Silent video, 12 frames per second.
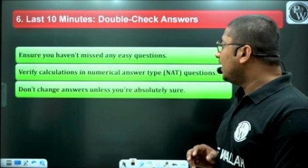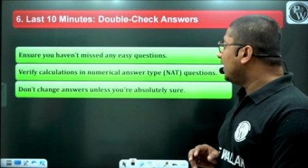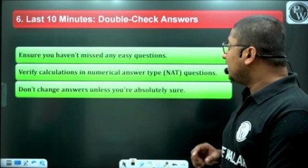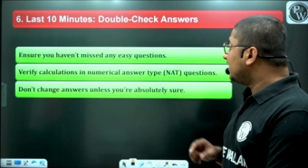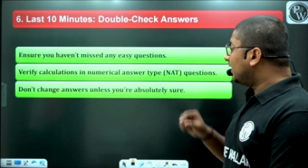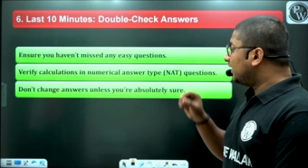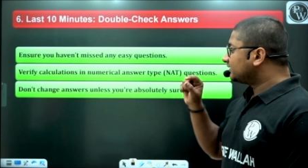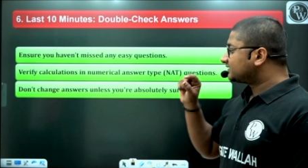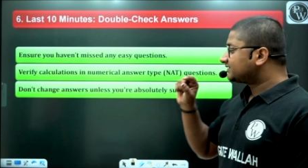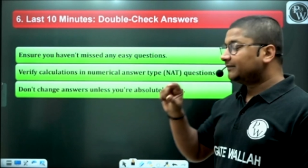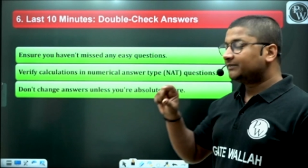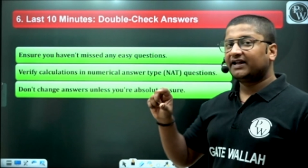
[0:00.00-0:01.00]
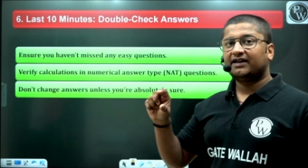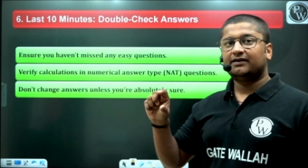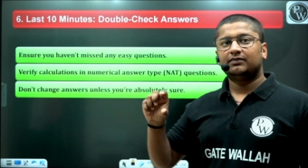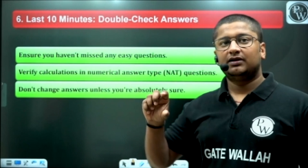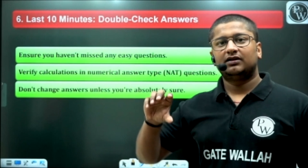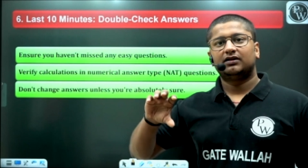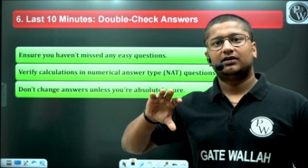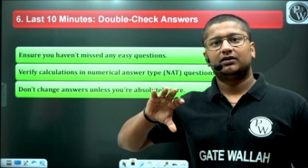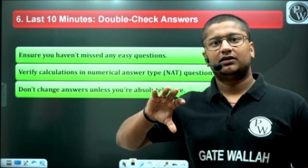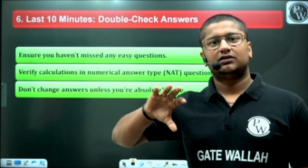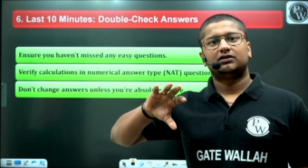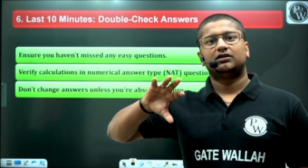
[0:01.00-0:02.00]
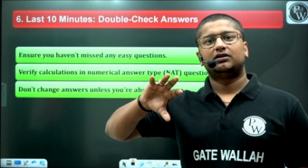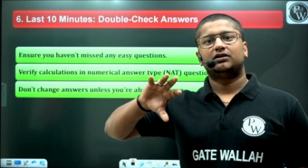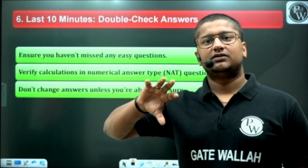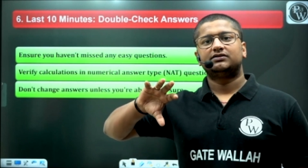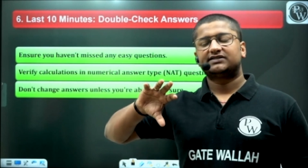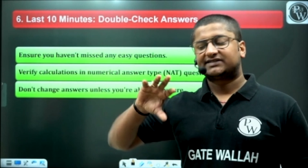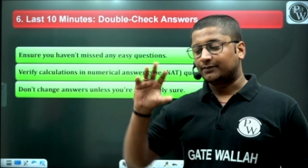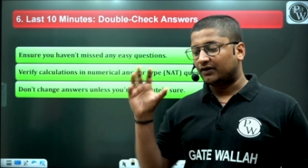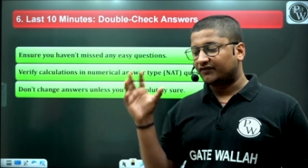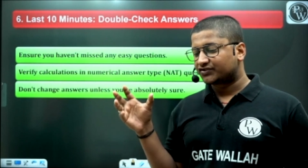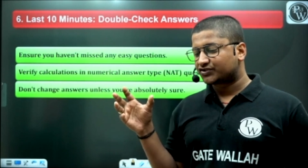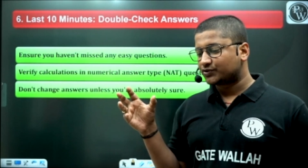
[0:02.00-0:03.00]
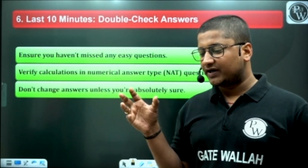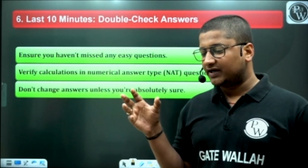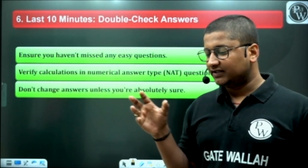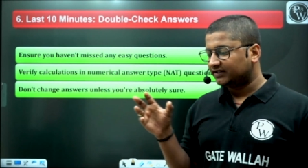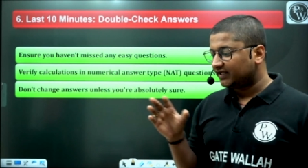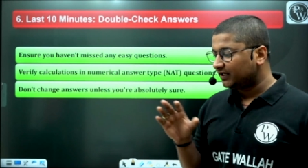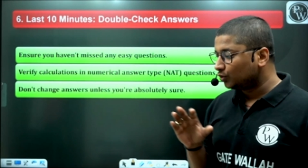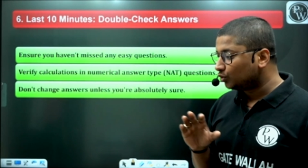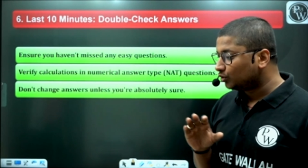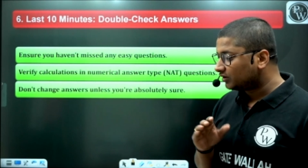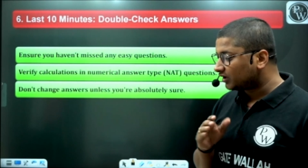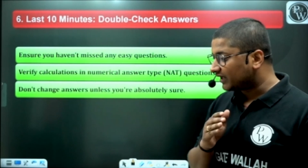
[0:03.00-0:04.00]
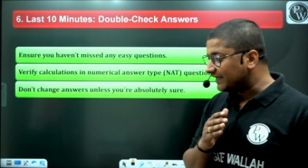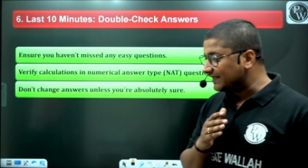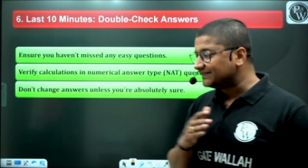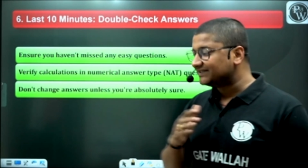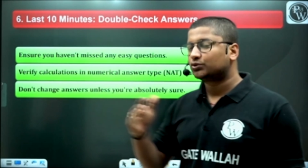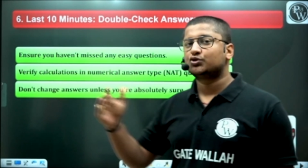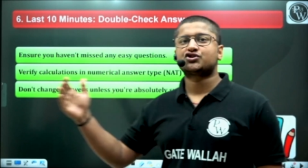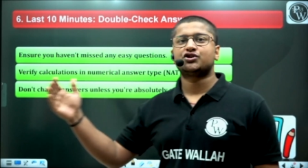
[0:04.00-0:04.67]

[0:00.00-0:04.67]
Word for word: Uh, sometimes some of a student they don't read the question